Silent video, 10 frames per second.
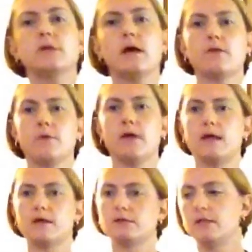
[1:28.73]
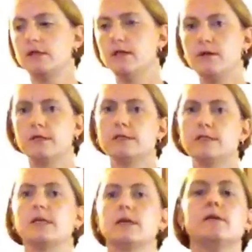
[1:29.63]
out of the way here so that you can
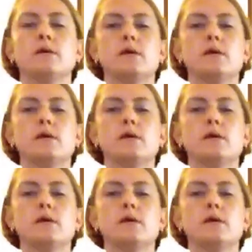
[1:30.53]
see it.